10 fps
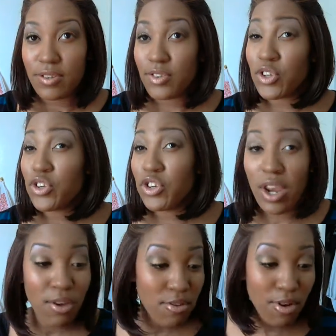to
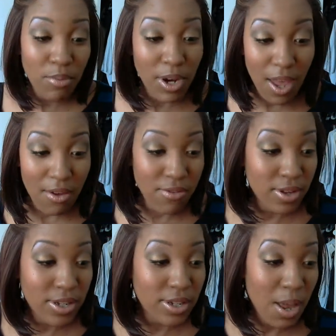jail or whatever
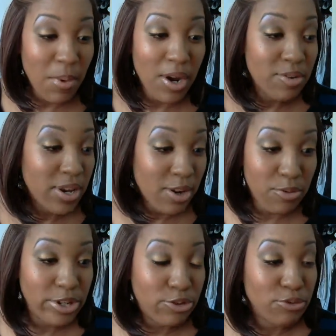because I'm gonna hurt that
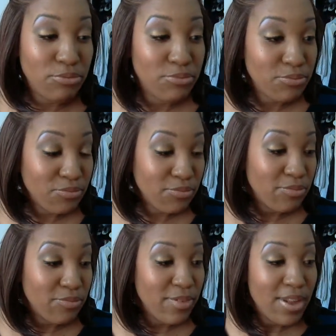creature.
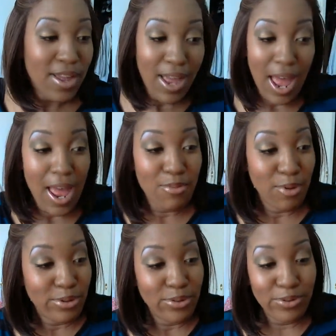I'm
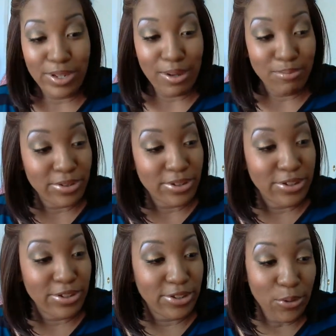gonna do something
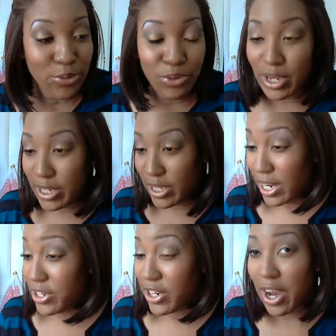so unique to
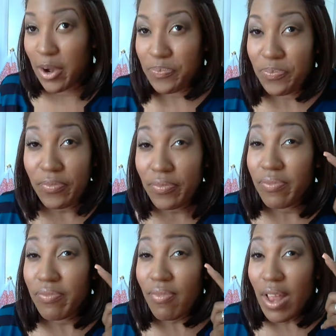that child.
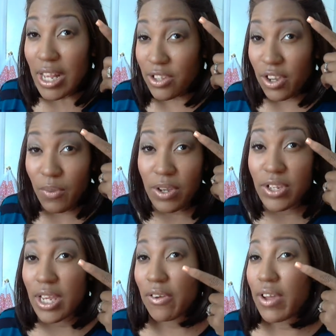So anyway, you
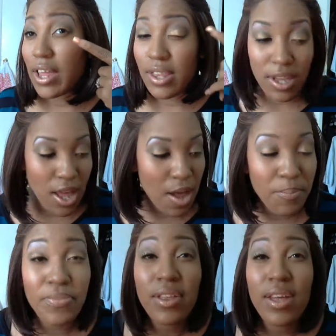see I've got the,
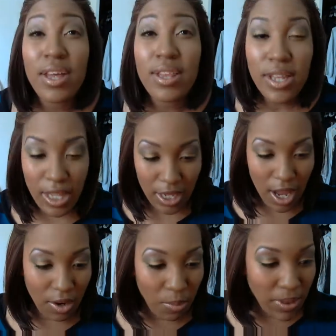um, the lid
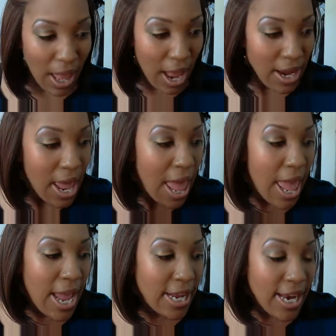color applied.
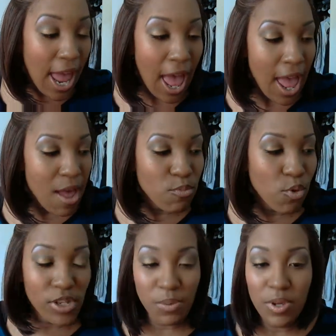And I am
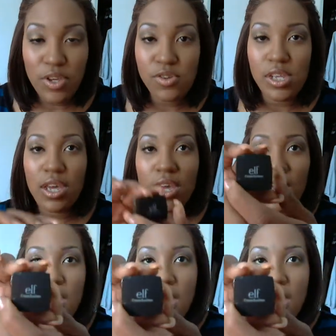going to be using